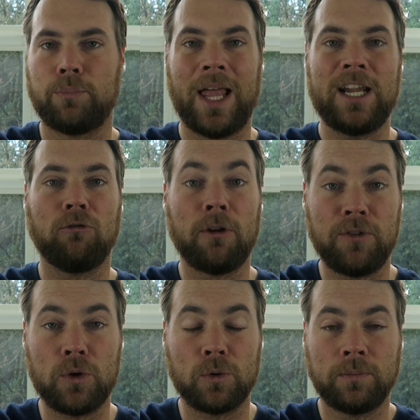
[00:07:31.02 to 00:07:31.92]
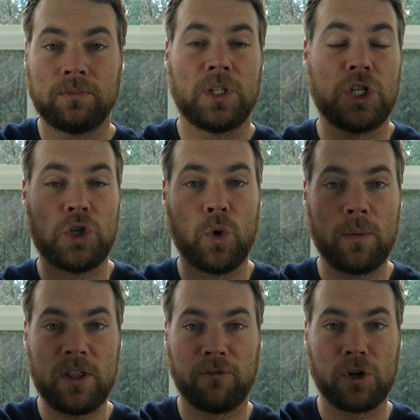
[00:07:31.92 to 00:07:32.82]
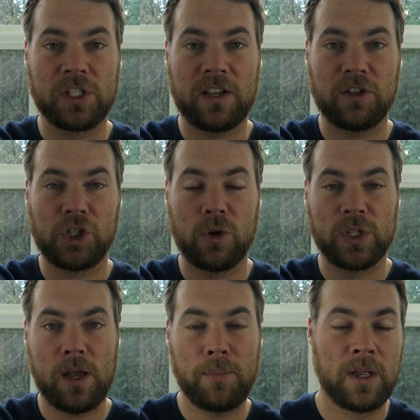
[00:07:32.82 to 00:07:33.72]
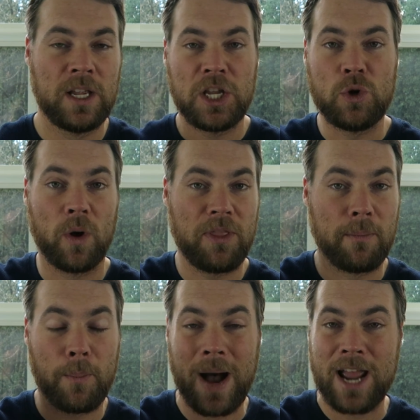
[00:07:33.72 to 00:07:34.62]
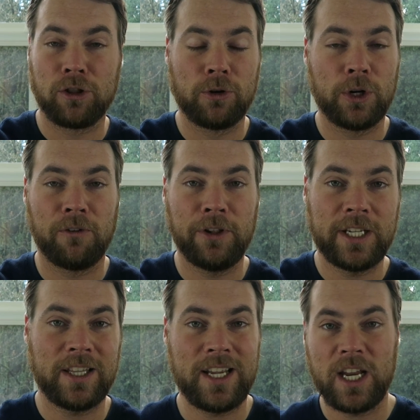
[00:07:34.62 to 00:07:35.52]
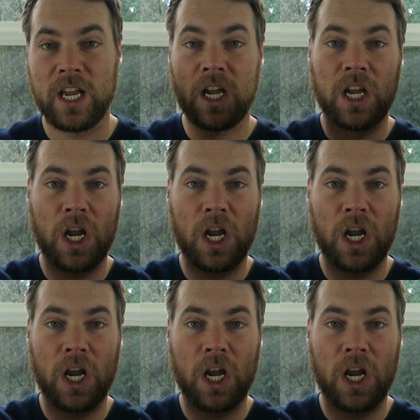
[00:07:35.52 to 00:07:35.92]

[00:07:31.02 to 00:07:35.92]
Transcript: blank review. You want to be the first thing that shows up. You want them to buy through your affiliate link.